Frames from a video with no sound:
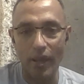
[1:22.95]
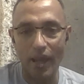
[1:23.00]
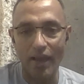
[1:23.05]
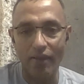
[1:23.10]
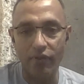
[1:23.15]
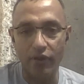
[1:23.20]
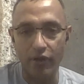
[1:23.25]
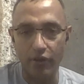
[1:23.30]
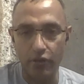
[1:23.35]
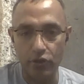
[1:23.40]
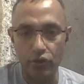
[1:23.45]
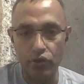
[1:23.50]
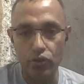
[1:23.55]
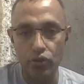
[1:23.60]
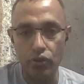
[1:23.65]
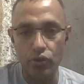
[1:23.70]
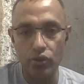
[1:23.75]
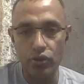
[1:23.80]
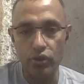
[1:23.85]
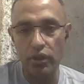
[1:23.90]
malware
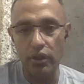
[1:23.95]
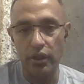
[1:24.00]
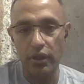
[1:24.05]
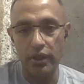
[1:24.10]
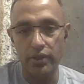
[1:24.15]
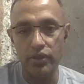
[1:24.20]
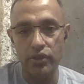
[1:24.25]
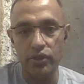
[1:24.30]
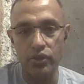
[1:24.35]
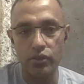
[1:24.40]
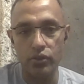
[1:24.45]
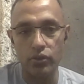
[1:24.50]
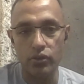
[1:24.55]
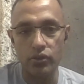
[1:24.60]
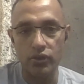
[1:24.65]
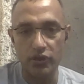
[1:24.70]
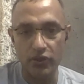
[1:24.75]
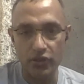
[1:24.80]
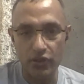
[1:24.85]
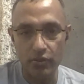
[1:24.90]
intrusion into
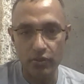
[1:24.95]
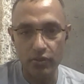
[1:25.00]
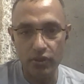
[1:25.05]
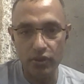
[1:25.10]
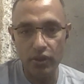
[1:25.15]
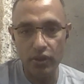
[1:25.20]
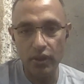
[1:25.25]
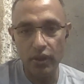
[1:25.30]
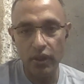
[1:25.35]
systems.